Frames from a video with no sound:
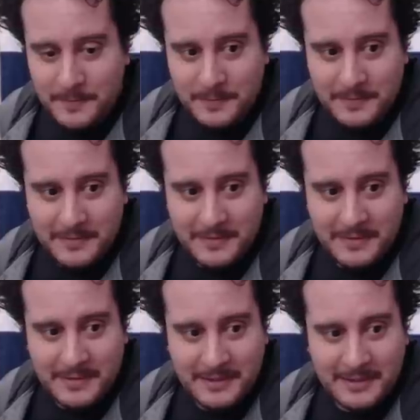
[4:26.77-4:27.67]

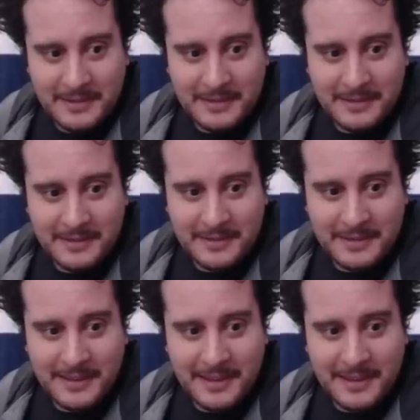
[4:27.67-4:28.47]
No one is speaking in this clip.